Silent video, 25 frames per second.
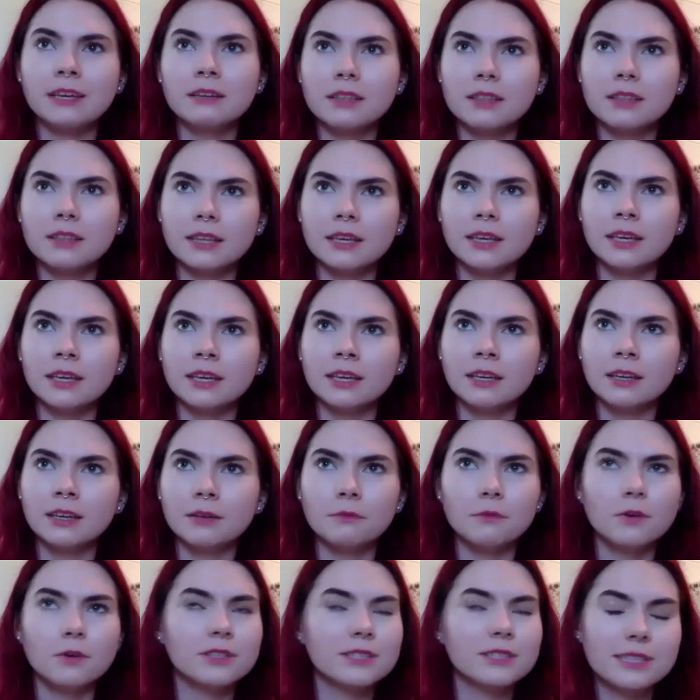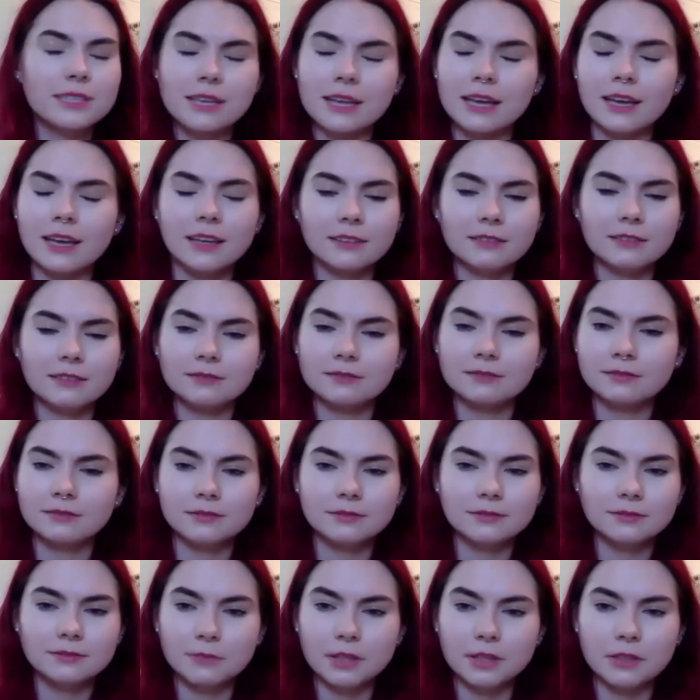thing, once again,
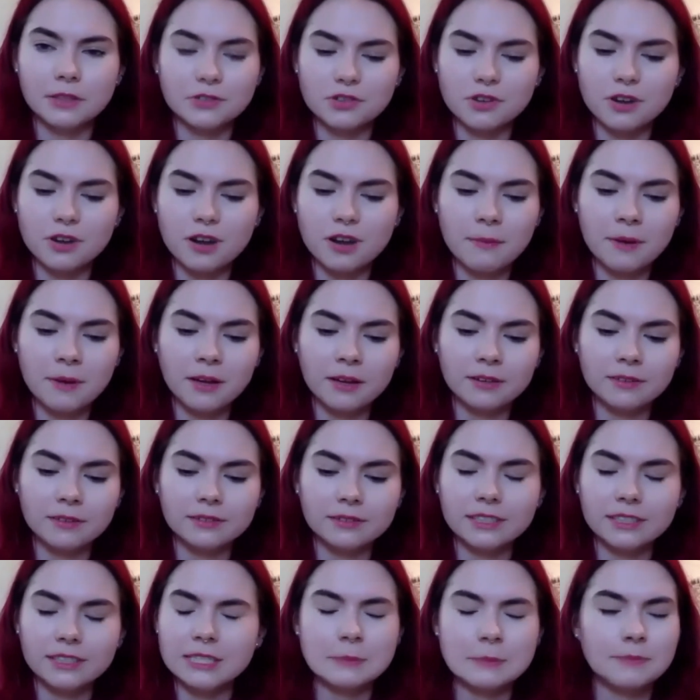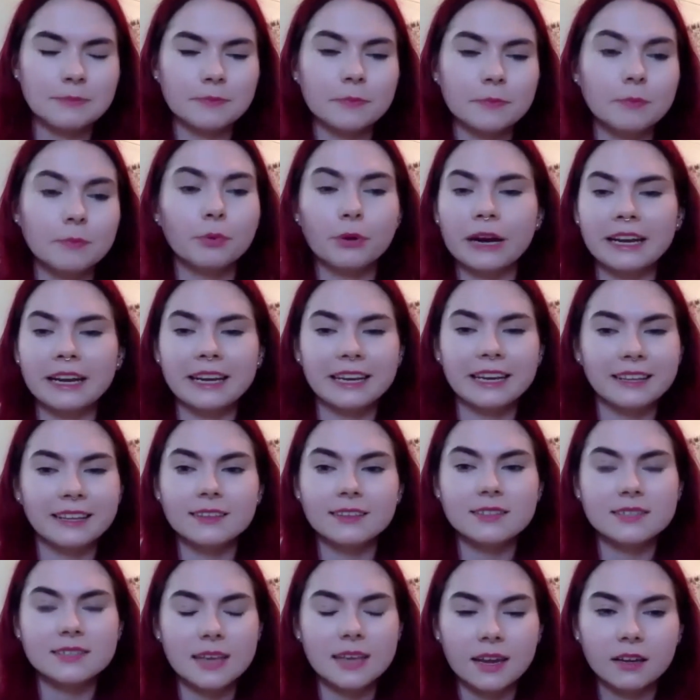with trauma is breaking the
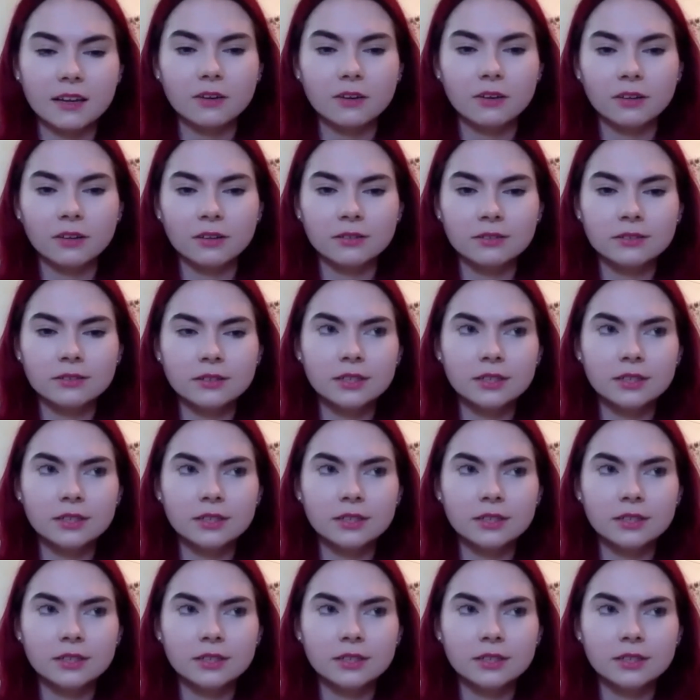cycle.